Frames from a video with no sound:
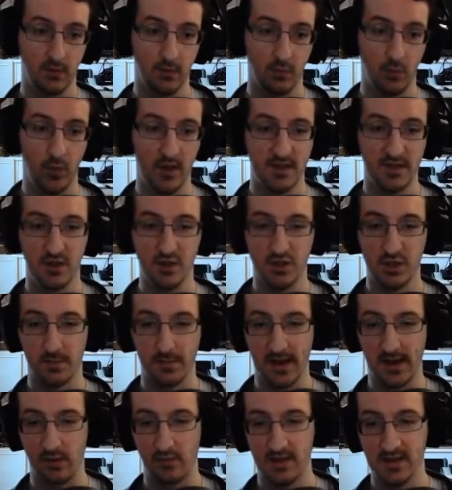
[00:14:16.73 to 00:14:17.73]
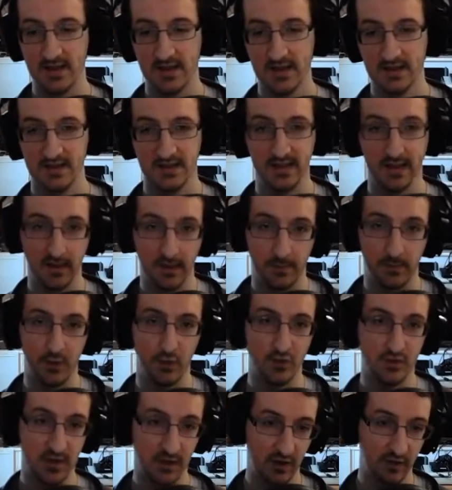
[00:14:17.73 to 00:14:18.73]
when to use your parry to get the
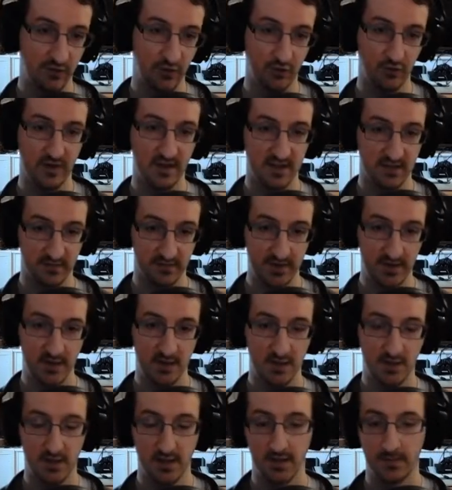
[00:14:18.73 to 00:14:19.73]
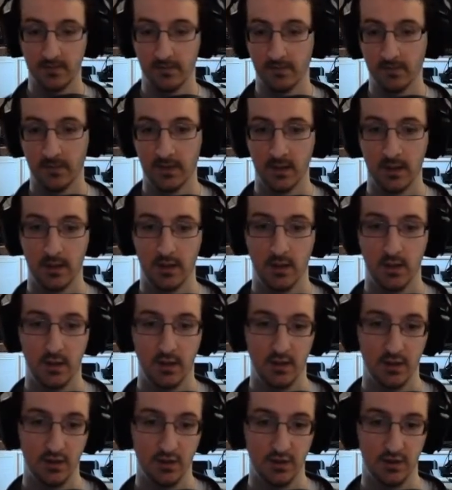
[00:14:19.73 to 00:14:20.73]
boost out of Hunter Arts Avenger.
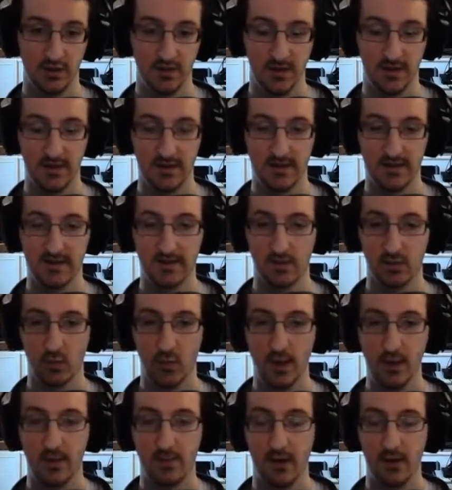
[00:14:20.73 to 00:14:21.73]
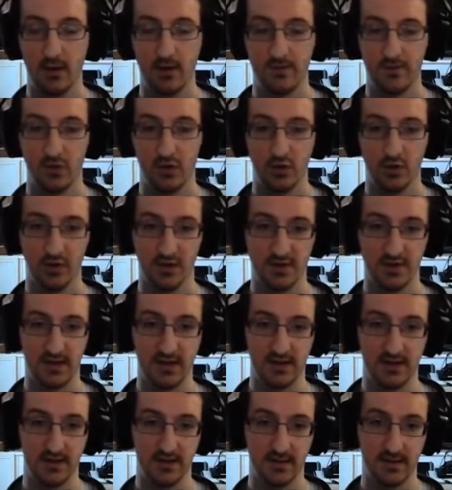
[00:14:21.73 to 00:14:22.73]
So it's quite parry focused,
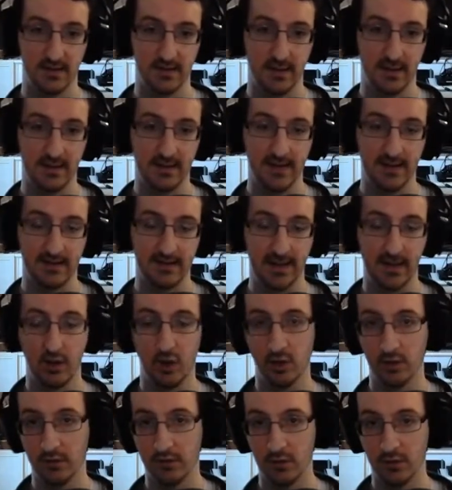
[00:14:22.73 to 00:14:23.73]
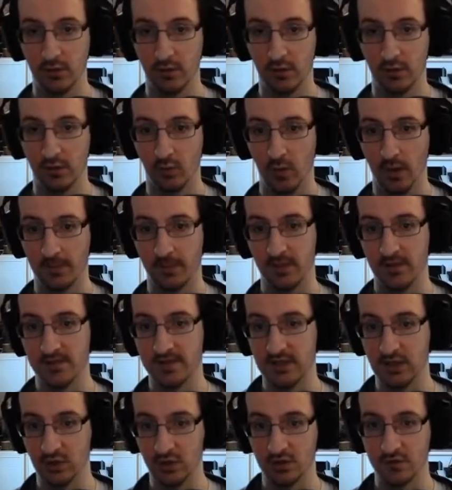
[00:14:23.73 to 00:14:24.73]
and again, like all of the other Hunter weapons,
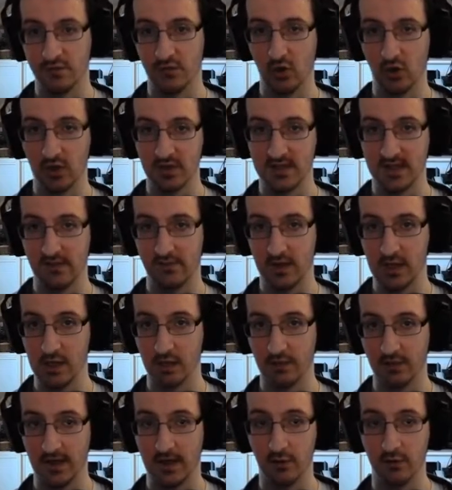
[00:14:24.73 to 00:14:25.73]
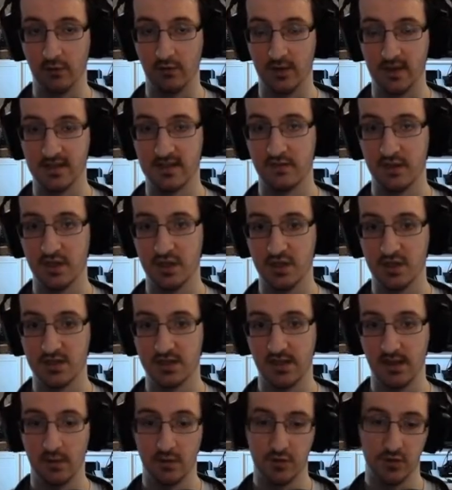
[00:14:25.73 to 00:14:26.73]
it does focus heavily on that Hunter Arts Avenger
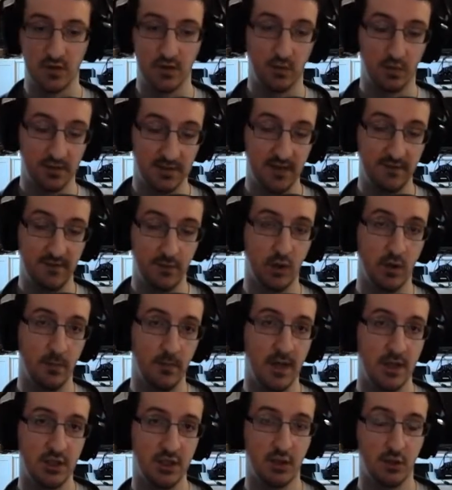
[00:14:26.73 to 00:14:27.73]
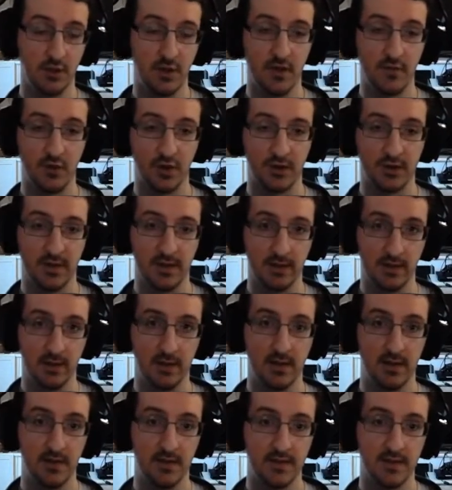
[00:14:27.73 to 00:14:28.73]
skill. So you definitely want to make sure that you've got that
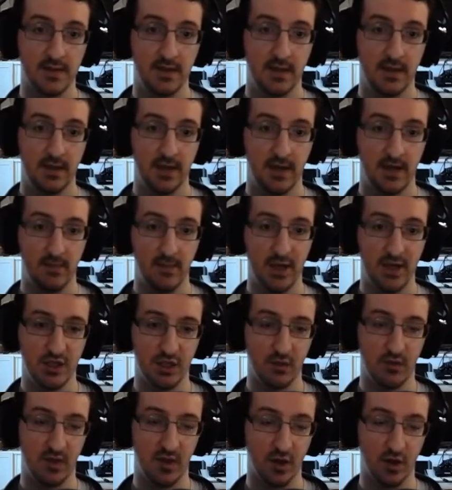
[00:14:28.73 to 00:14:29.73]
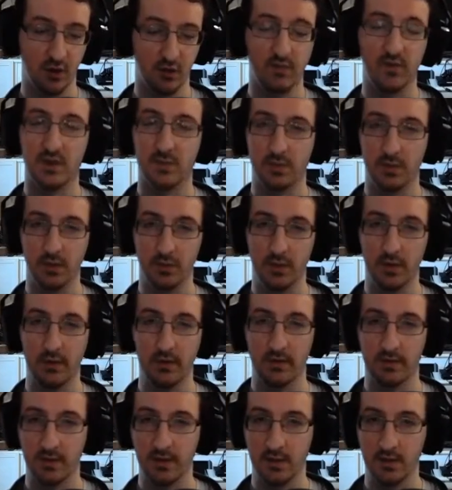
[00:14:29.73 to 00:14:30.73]
learned and make sure that you're comfortable with
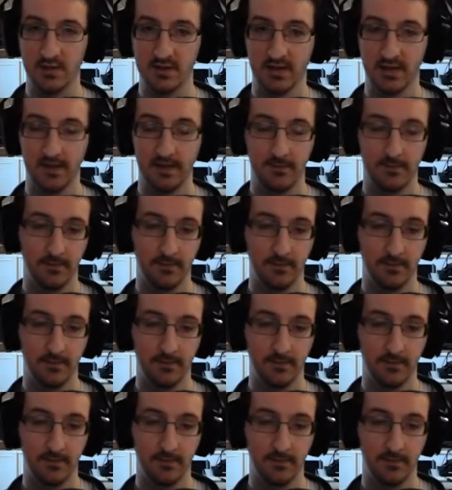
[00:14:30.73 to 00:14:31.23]
using it.